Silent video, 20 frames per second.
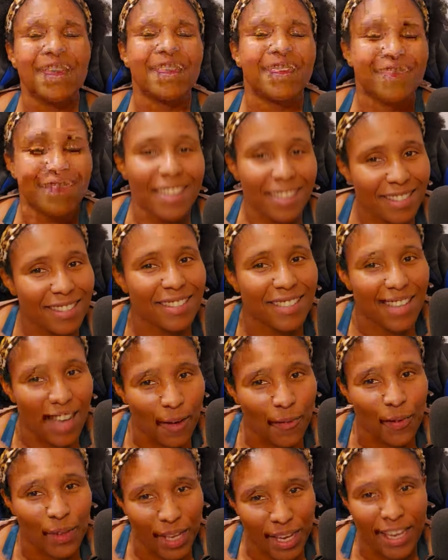this is
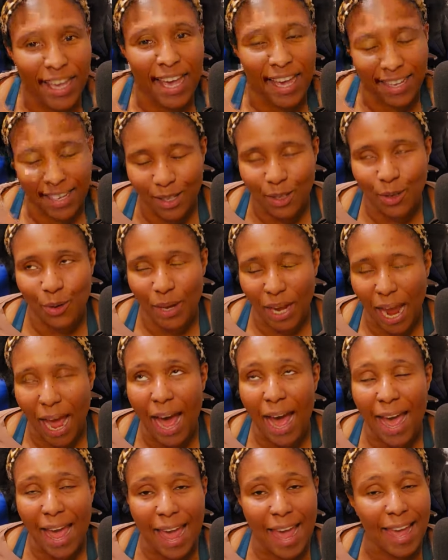definitely Katie doing.
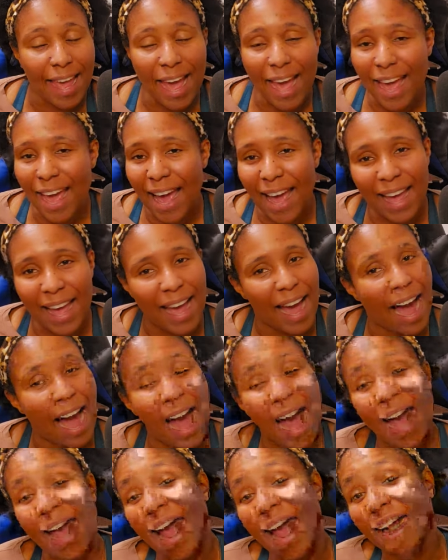I hate, I hate,
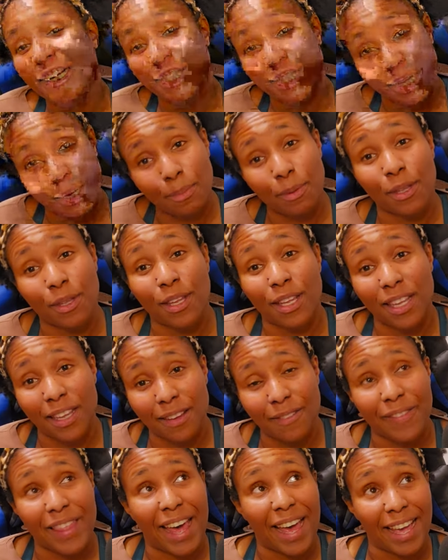I actually
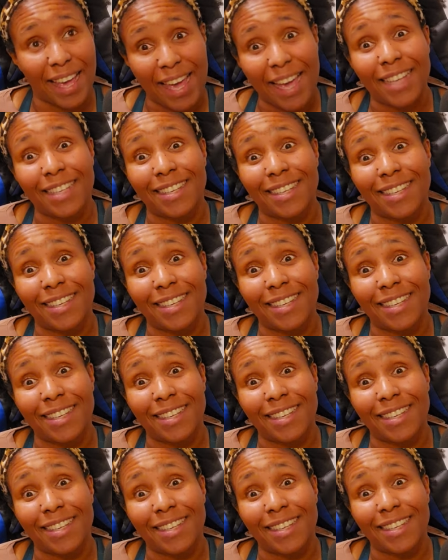believe that Katie did
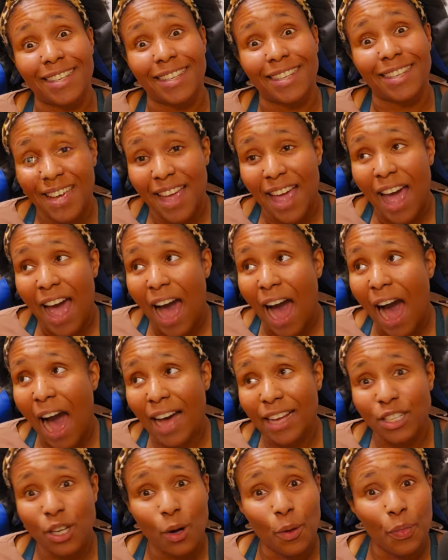this. I
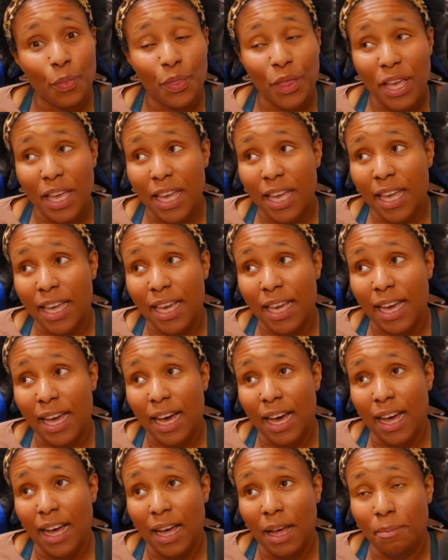don't think
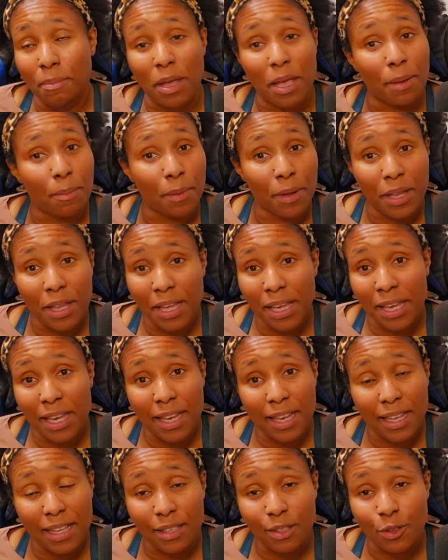um,
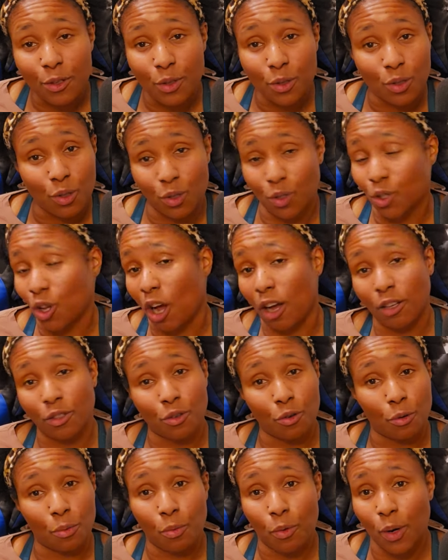Emily talk to
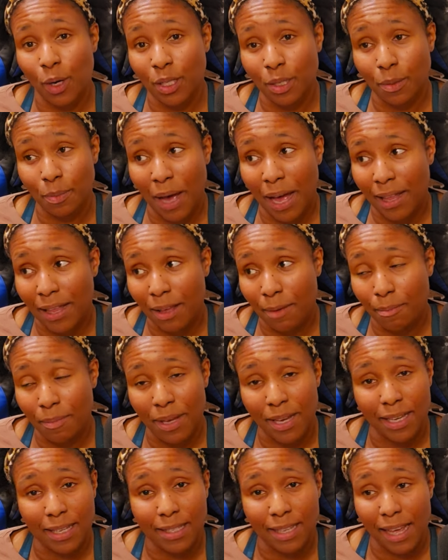her boys about it
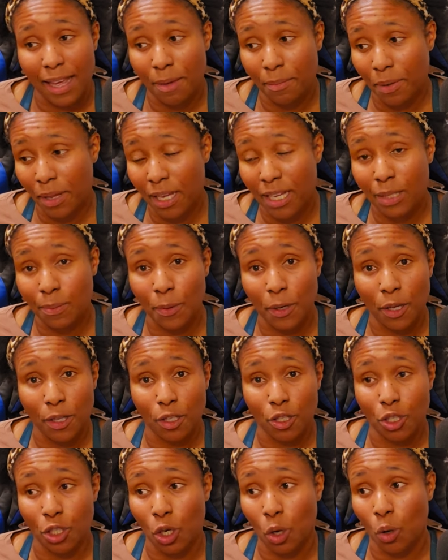because Emily's been on the
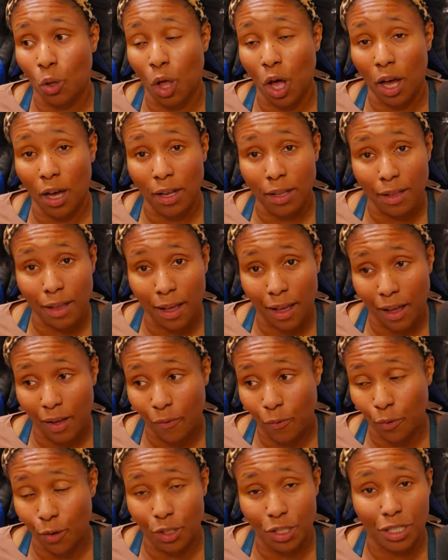show long enough
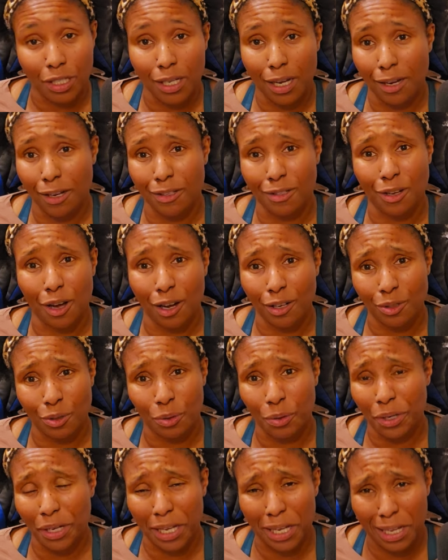where she's not going to talk to
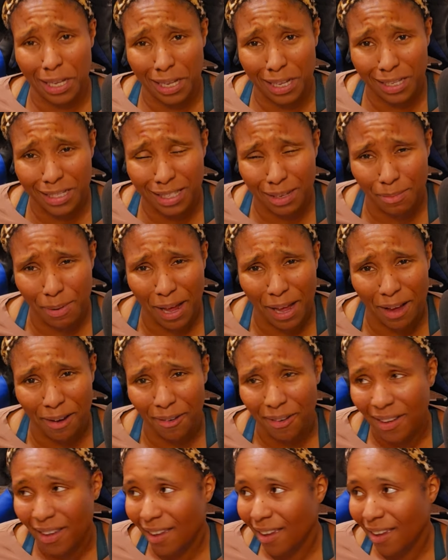her kids about